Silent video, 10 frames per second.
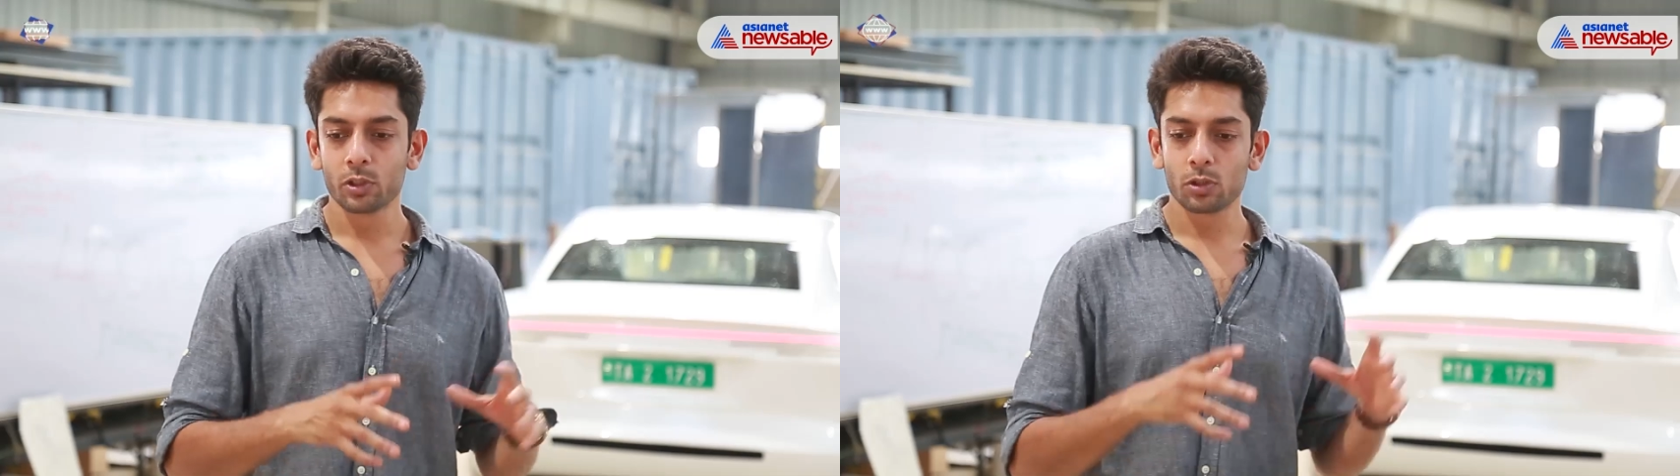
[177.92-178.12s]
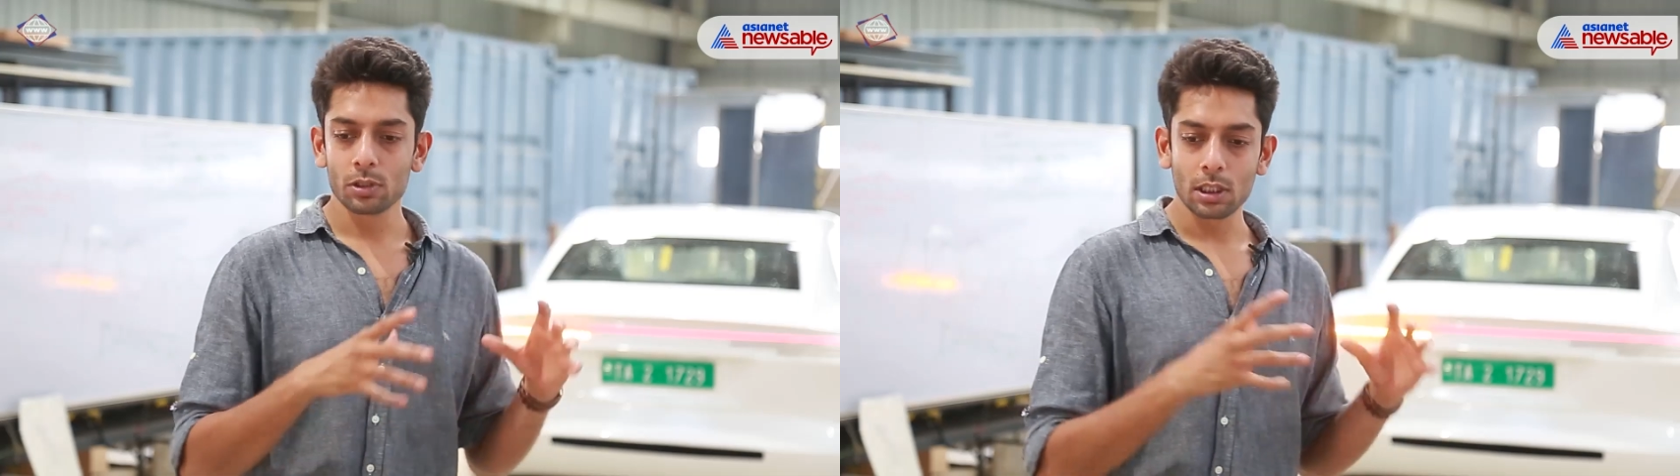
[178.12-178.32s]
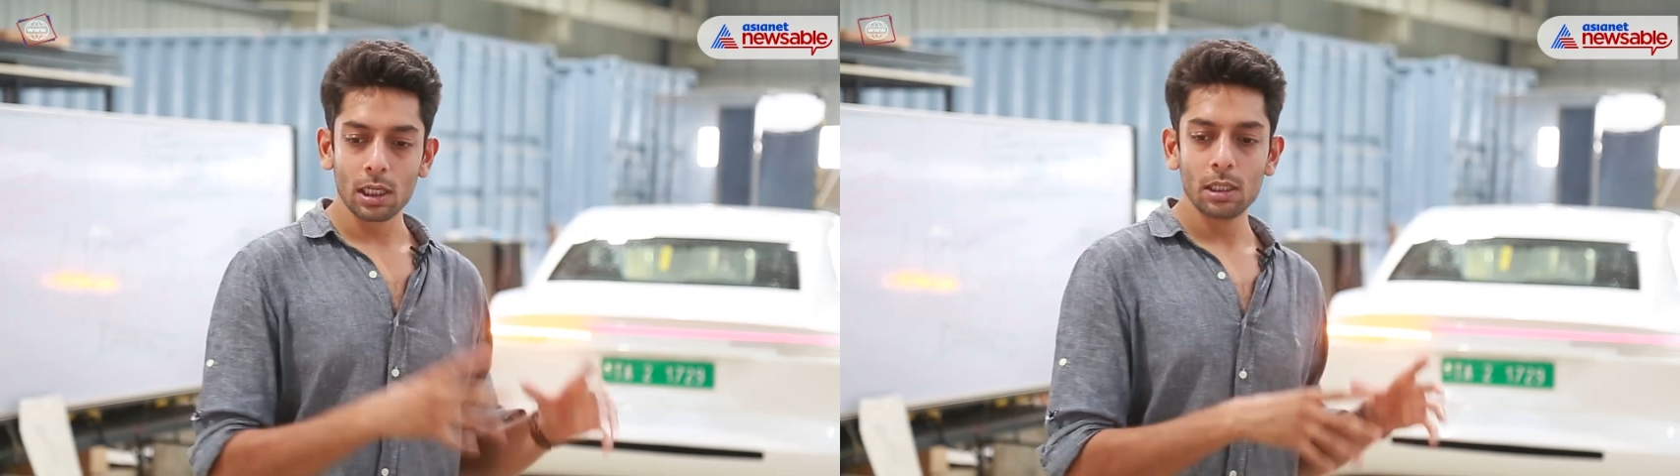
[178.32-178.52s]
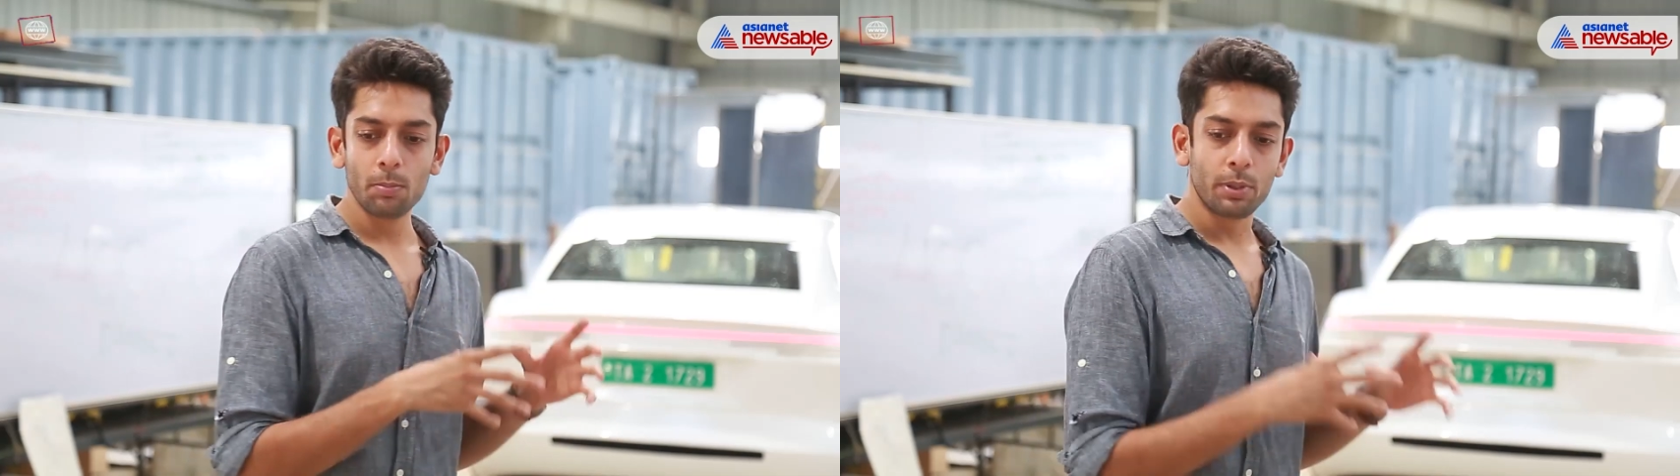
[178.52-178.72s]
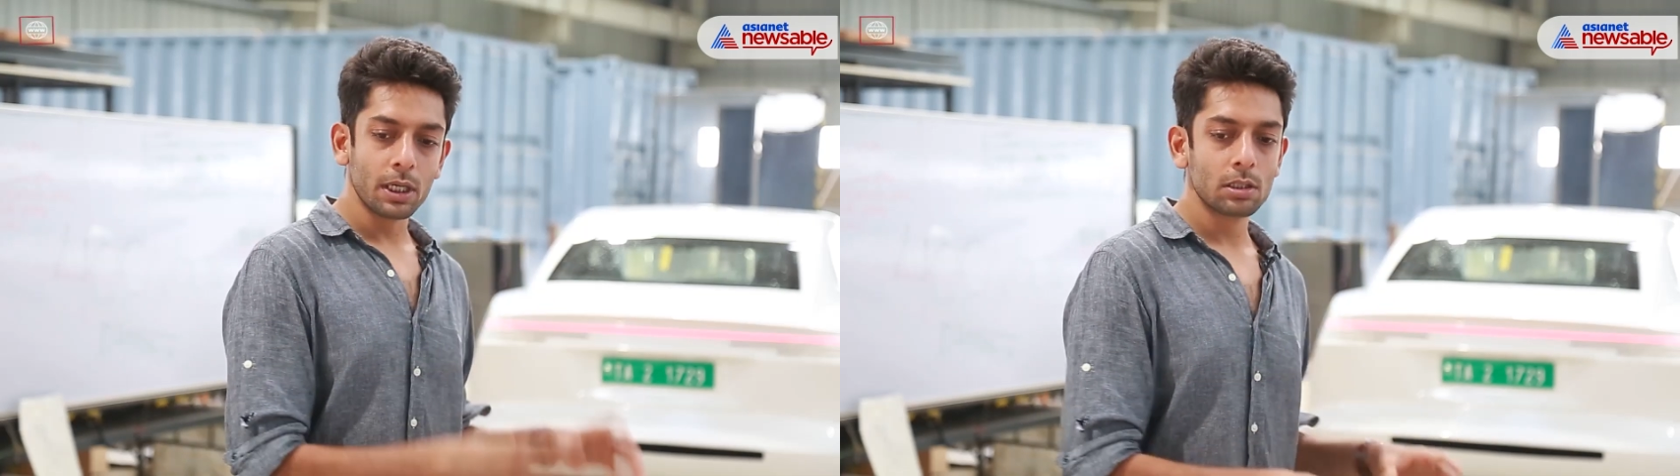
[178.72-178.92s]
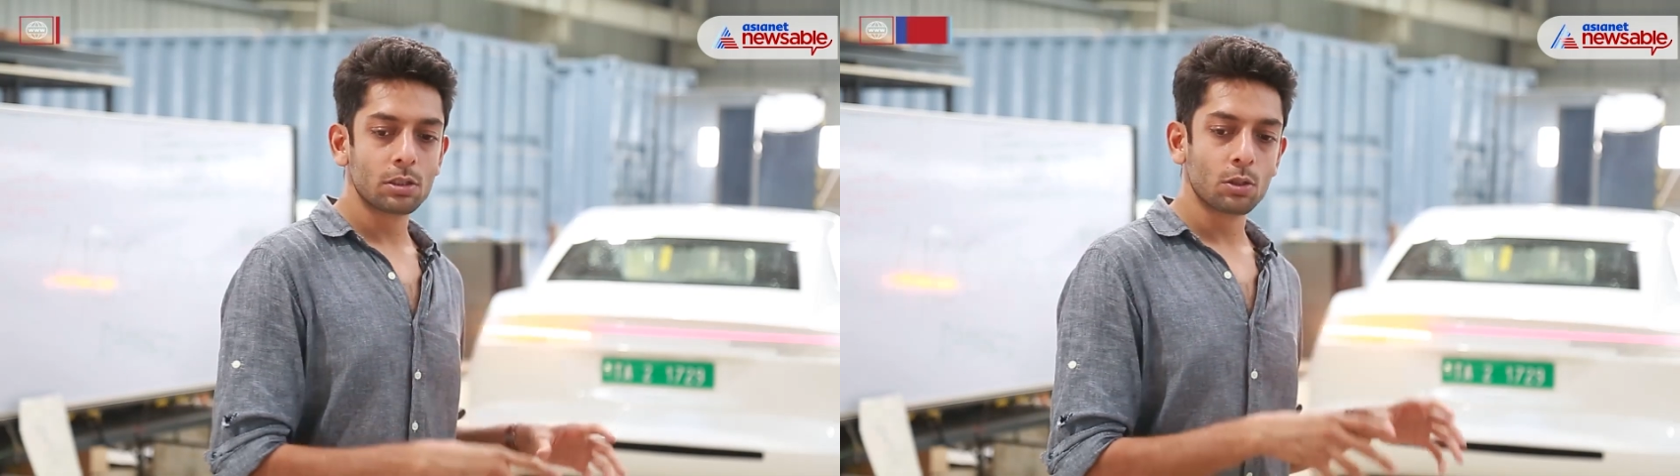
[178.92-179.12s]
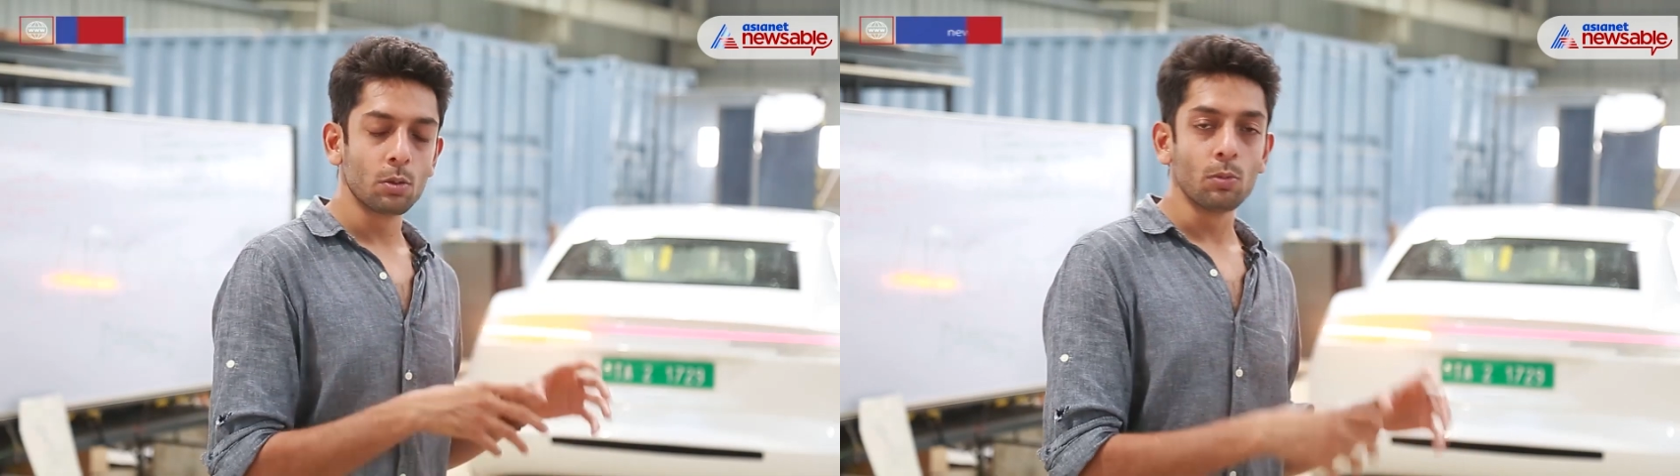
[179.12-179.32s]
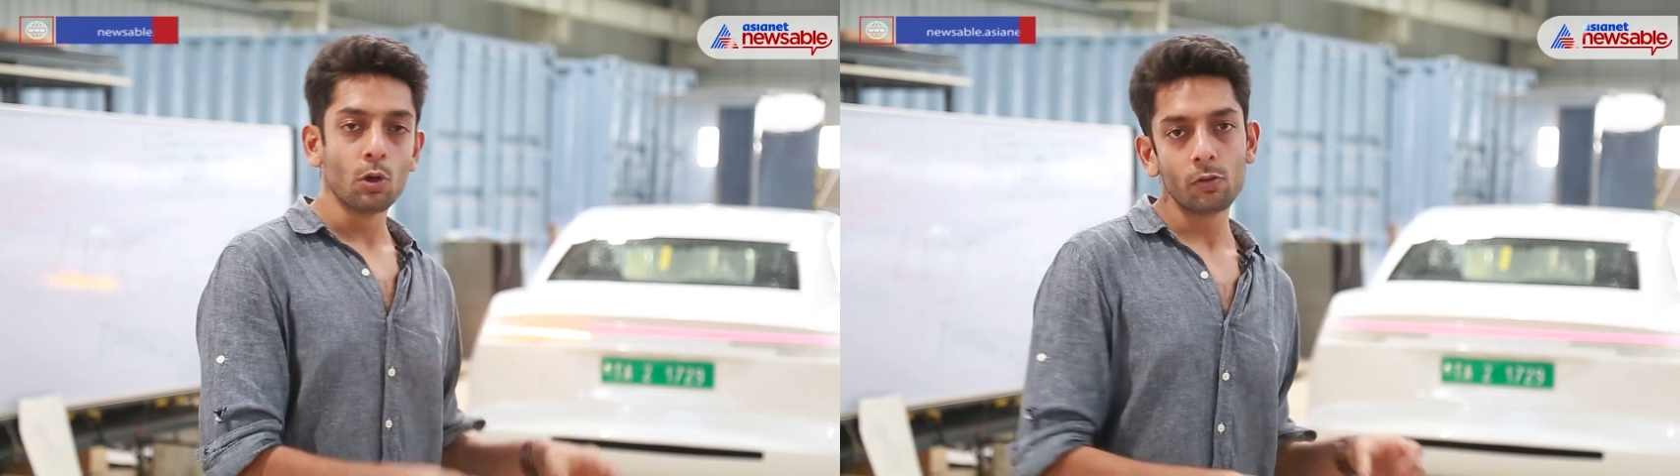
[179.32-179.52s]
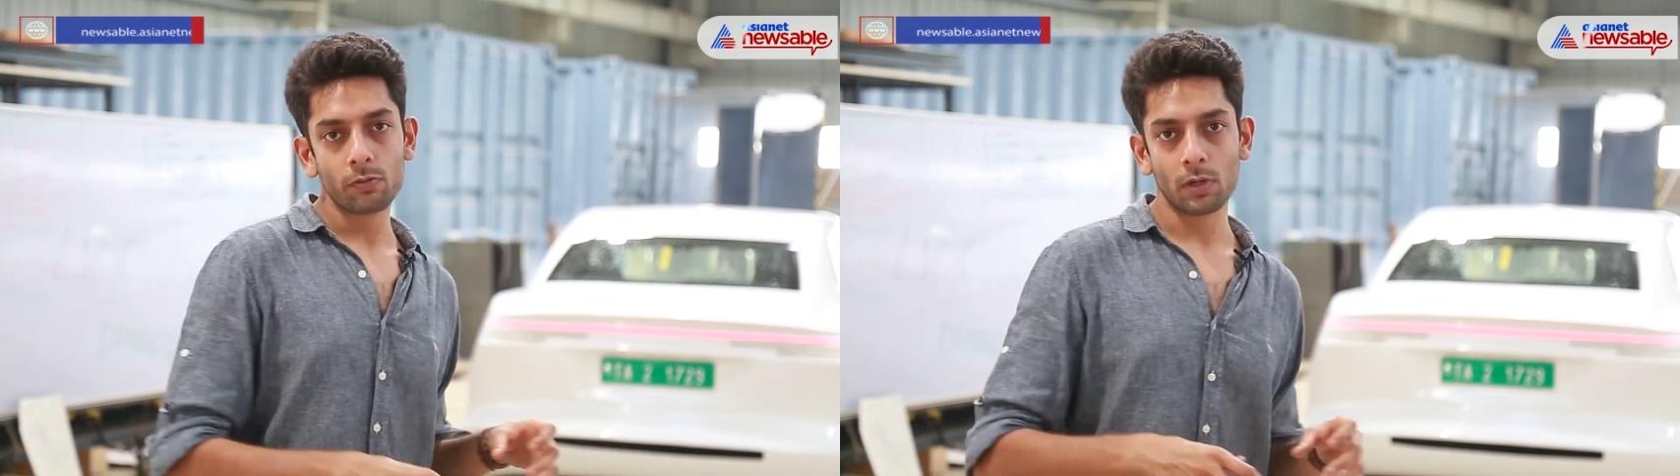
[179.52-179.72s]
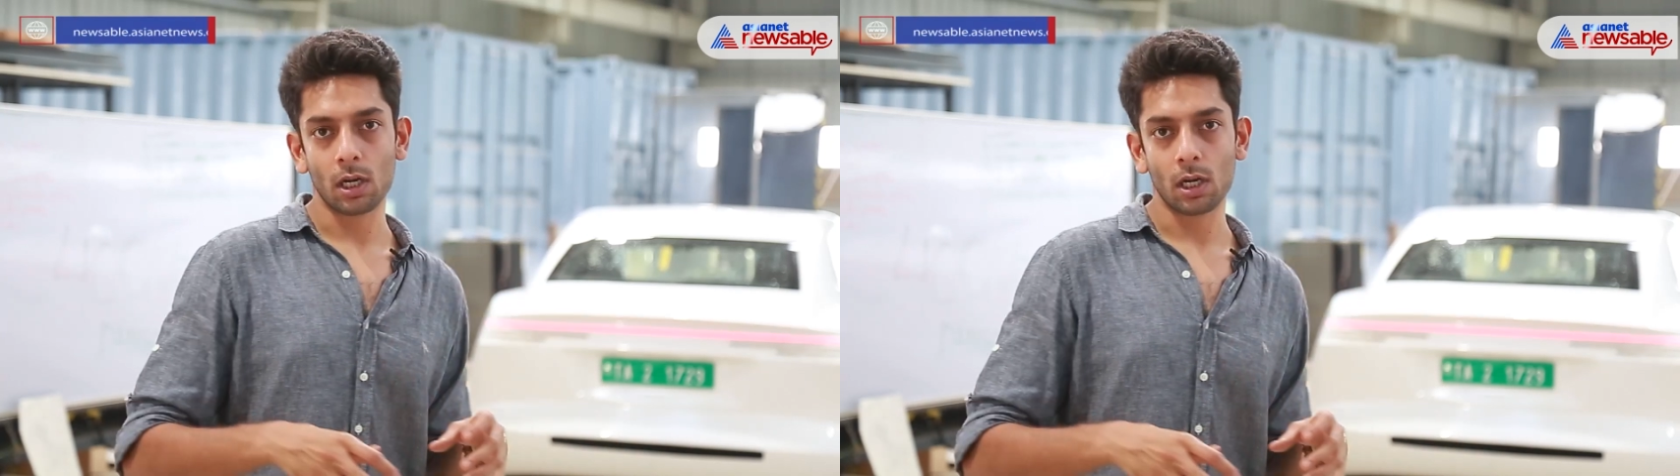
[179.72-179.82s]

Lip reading: So it's really built to move